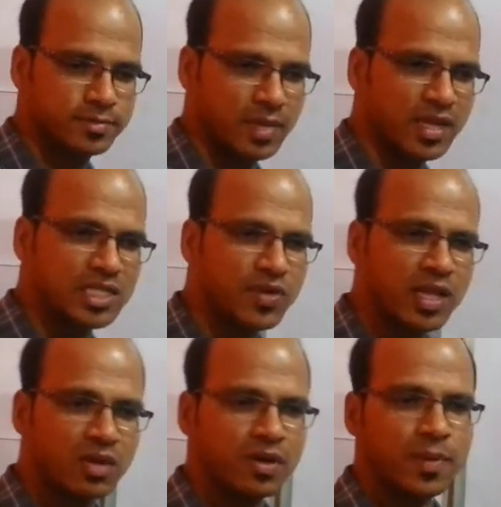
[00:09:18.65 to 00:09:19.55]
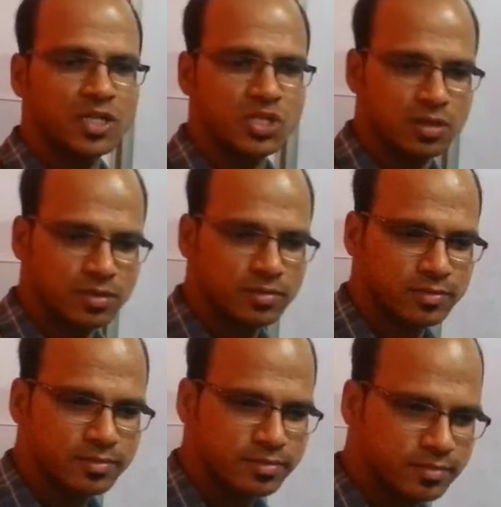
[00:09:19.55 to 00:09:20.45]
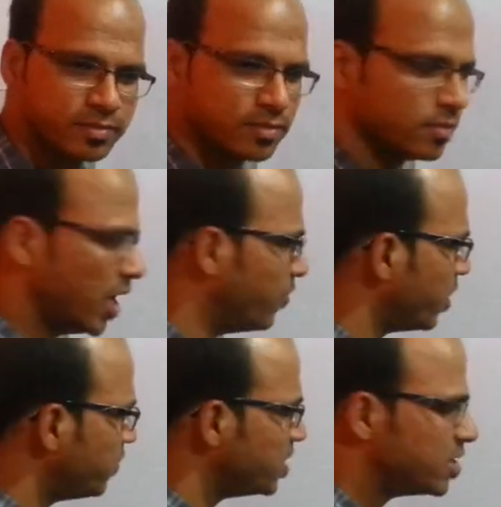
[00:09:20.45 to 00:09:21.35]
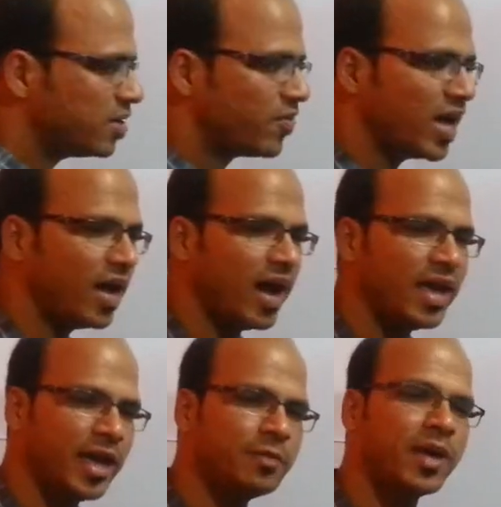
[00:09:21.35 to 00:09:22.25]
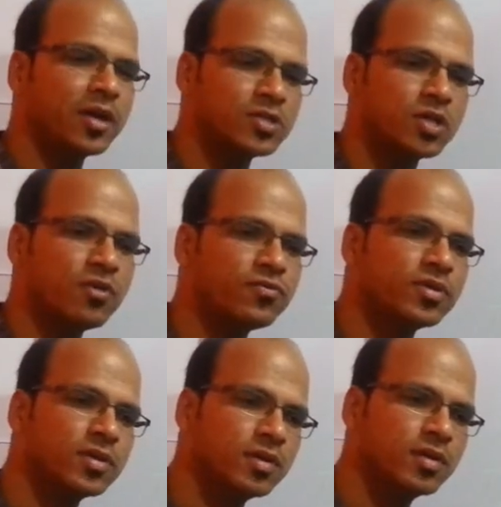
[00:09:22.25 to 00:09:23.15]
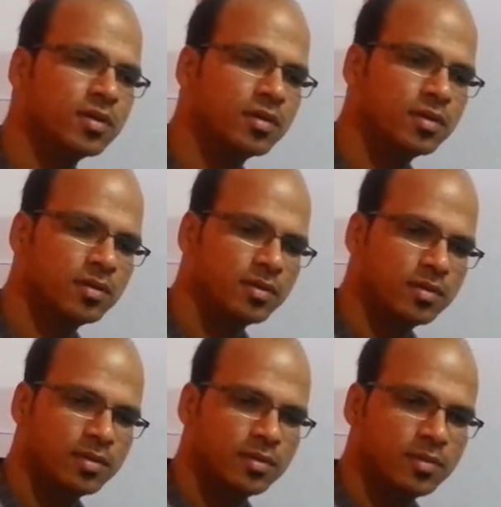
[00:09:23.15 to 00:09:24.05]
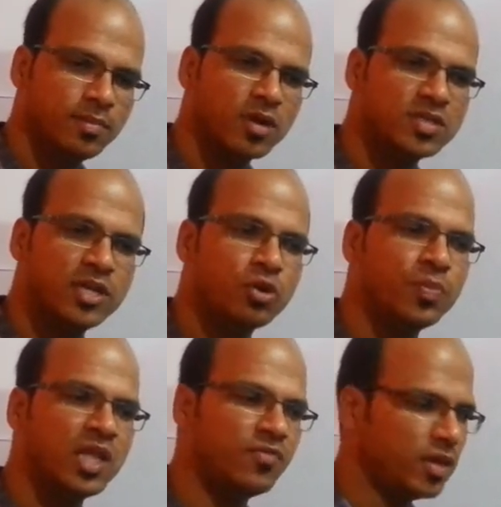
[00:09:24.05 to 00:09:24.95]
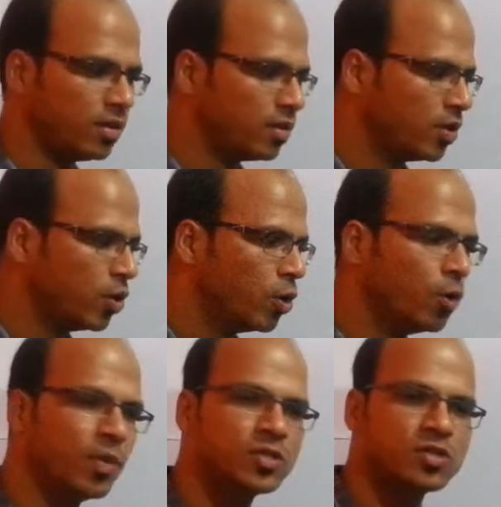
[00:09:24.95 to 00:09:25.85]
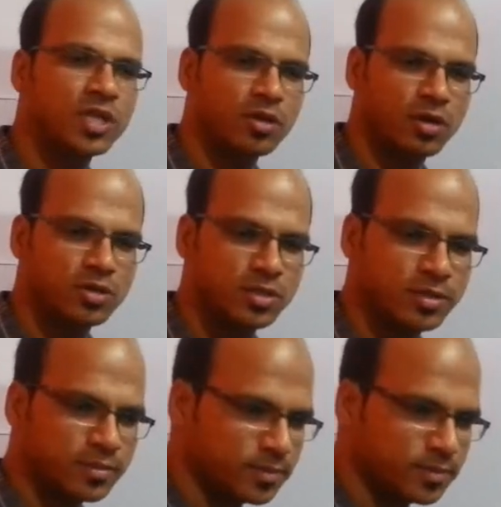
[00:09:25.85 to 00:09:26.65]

And that's why I love Apache. And one of the reasons why I hate Microsoft because they don't believe in open source technology.